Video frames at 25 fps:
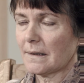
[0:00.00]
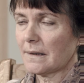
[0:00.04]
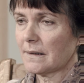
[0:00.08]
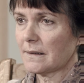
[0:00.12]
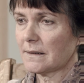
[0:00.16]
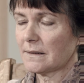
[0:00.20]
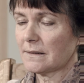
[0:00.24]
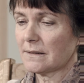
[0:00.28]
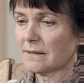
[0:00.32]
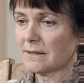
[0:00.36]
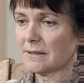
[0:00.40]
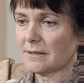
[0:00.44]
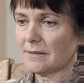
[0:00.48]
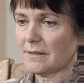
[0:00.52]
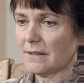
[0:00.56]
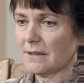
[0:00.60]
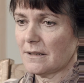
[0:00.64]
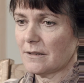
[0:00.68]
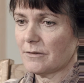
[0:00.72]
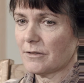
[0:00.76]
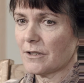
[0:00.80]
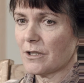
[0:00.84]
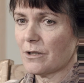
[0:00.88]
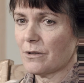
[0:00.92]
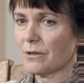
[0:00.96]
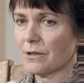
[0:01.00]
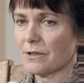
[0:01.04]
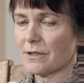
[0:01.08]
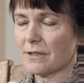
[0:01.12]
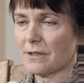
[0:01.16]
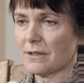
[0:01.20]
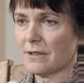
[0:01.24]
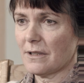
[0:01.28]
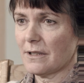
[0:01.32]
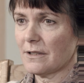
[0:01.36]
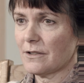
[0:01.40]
And of course,